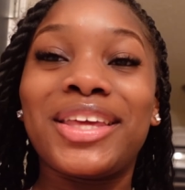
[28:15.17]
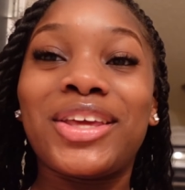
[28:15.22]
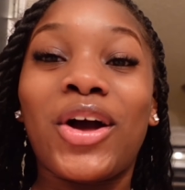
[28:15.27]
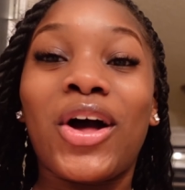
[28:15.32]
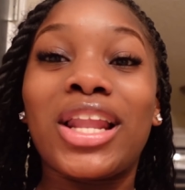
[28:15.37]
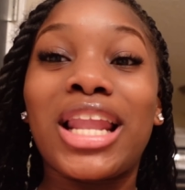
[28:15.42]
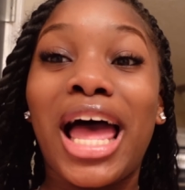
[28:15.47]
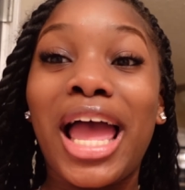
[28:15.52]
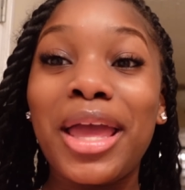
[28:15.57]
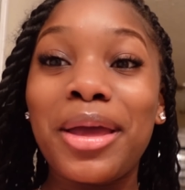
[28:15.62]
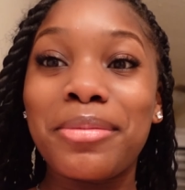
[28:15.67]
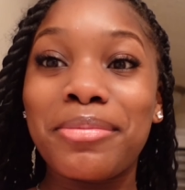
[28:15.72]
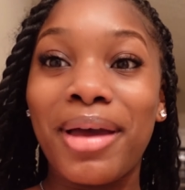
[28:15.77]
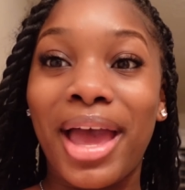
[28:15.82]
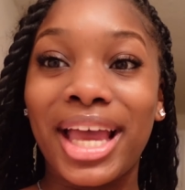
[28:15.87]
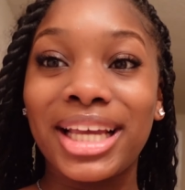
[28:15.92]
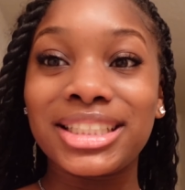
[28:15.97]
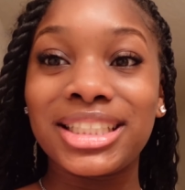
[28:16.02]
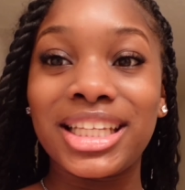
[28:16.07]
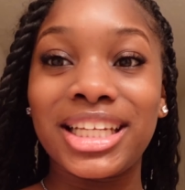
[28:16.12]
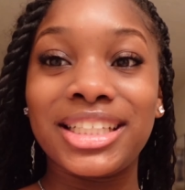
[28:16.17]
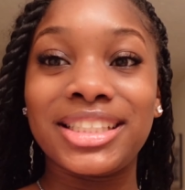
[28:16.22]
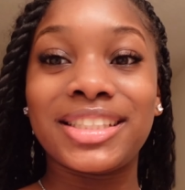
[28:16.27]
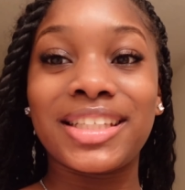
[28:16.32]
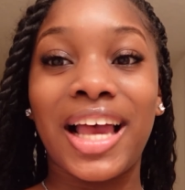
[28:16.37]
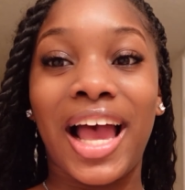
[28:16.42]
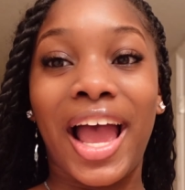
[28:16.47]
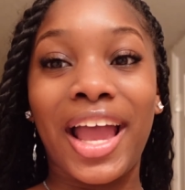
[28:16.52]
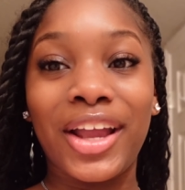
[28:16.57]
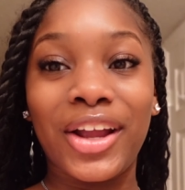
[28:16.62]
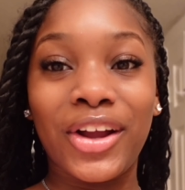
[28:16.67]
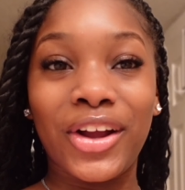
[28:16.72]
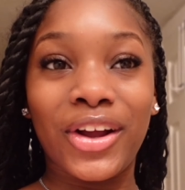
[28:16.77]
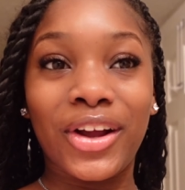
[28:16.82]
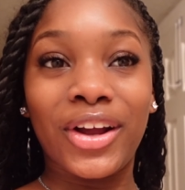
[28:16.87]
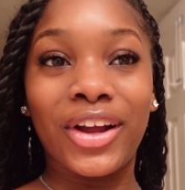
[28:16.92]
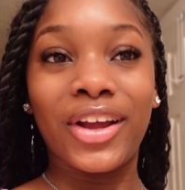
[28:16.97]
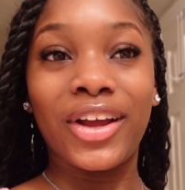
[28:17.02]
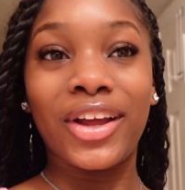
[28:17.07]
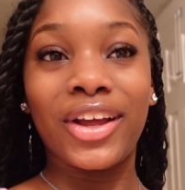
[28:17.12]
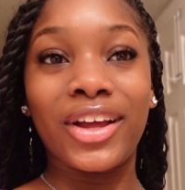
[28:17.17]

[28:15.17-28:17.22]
y'all, I am actually tired.